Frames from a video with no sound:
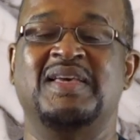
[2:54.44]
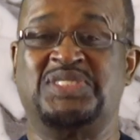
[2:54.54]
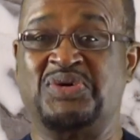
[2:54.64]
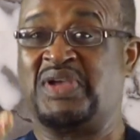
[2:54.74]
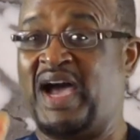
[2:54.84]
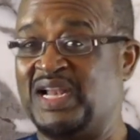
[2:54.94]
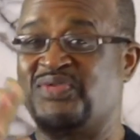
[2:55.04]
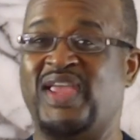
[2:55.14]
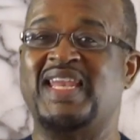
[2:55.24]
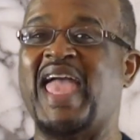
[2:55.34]
So God
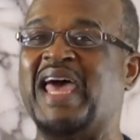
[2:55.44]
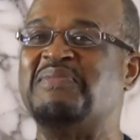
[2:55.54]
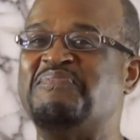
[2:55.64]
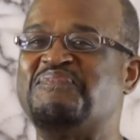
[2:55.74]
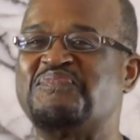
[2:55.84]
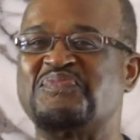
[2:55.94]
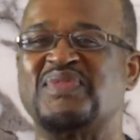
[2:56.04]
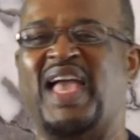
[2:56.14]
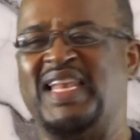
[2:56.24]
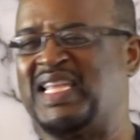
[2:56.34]
created Adam,
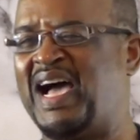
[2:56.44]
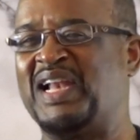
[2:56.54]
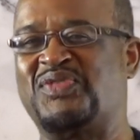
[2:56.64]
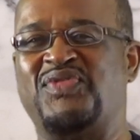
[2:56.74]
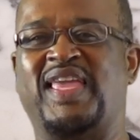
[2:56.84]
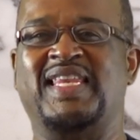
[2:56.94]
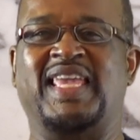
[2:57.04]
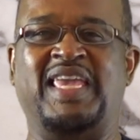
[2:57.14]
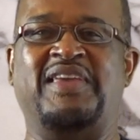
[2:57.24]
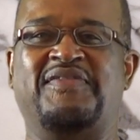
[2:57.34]
and God created
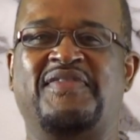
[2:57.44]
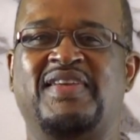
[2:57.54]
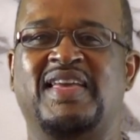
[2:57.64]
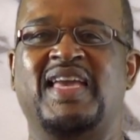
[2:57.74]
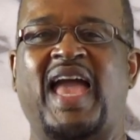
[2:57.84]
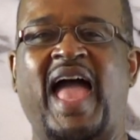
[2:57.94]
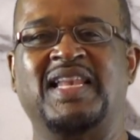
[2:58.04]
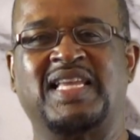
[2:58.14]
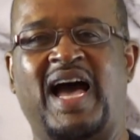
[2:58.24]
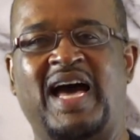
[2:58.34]
Eve,
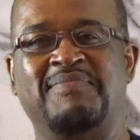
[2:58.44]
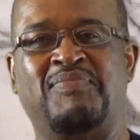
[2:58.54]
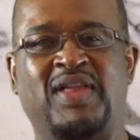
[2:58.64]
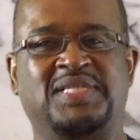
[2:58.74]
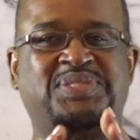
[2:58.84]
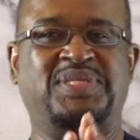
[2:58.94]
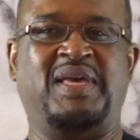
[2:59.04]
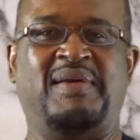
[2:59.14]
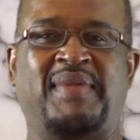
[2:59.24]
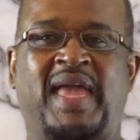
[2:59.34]
and God blessed
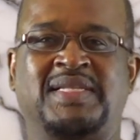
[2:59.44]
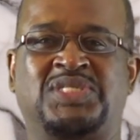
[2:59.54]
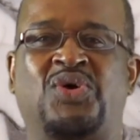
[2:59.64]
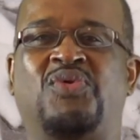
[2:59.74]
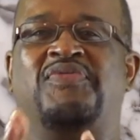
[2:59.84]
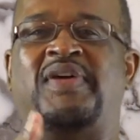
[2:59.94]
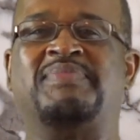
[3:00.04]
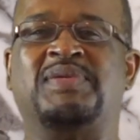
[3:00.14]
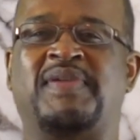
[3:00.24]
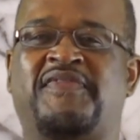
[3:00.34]
them and told
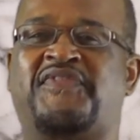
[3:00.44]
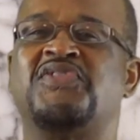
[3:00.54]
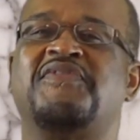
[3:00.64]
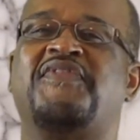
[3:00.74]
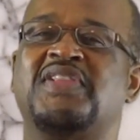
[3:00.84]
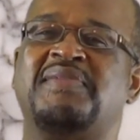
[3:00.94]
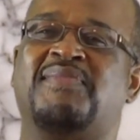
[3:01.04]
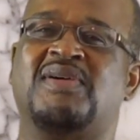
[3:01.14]
them to be fruitful and